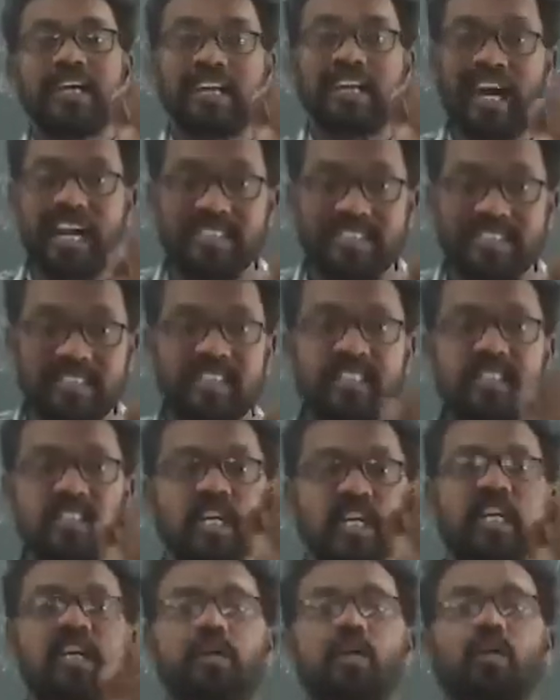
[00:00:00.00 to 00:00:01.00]

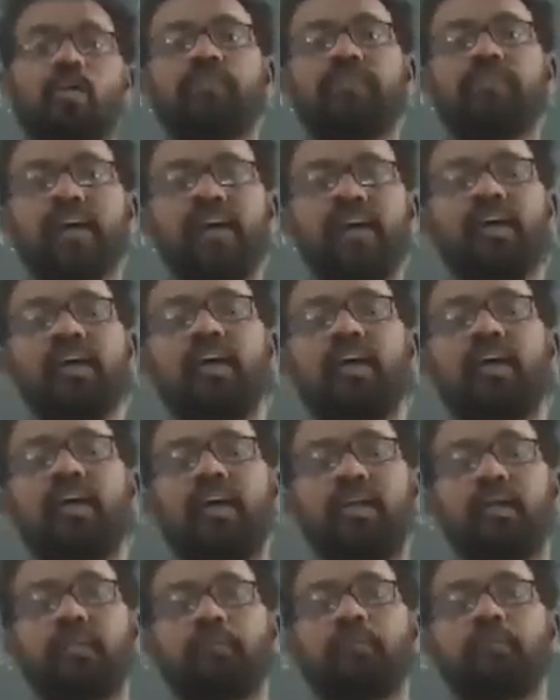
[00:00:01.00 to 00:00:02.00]
consistent of the
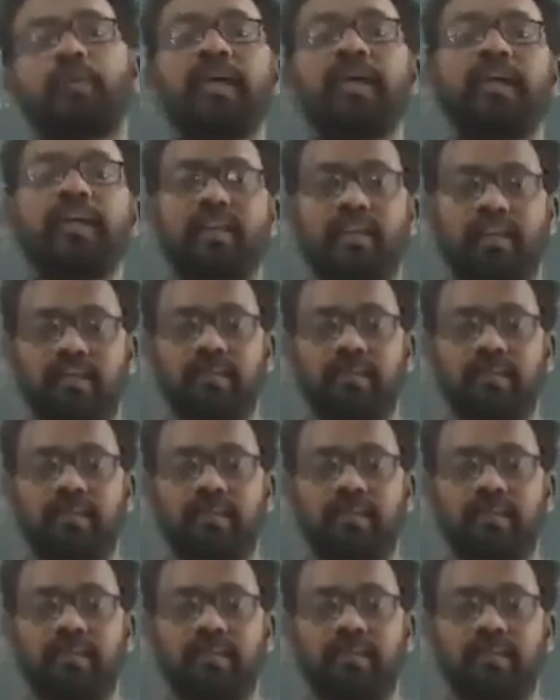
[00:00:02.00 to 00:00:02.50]
pair.